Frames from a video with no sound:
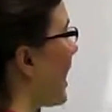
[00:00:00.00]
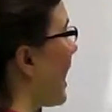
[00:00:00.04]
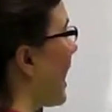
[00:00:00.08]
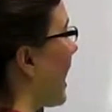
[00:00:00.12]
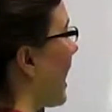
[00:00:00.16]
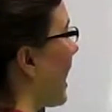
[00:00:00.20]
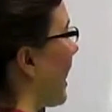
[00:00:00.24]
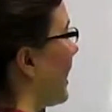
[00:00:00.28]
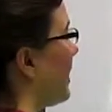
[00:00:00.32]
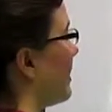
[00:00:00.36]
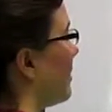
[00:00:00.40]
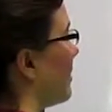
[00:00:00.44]

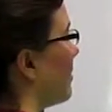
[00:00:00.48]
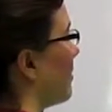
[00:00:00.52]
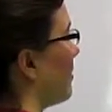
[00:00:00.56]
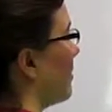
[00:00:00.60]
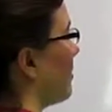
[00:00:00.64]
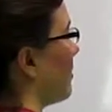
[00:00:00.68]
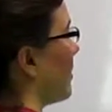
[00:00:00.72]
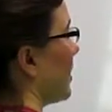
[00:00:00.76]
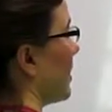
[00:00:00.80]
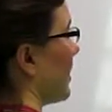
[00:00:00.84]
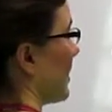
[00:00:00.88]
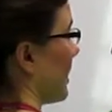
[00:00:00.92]
I
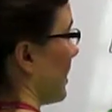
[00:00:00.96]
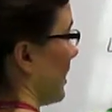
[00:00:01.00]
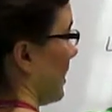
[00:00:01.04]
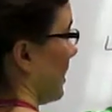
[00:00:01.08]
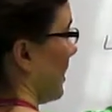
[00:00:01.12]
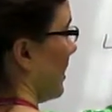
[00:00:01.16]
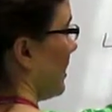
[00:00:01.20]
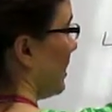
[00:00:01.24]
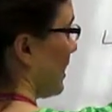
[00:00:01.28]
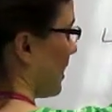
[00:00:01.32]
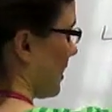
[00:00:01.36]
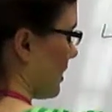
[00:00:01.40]
know,
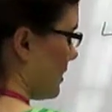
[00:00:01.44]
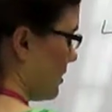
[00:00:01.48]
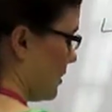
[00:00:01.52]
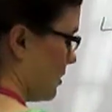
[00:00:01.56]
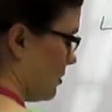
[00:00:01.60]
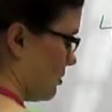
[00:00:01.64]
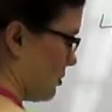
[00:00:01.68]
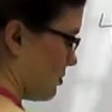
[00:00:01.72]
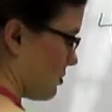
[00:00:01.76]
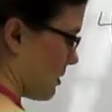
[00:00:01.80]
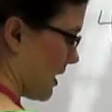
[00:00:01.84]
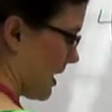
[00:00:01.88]
again, I can
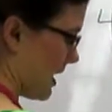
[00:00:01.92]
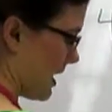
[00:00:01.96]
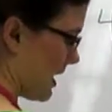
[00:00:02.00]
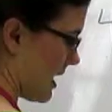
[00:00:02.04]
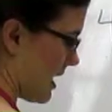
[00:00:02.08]
use my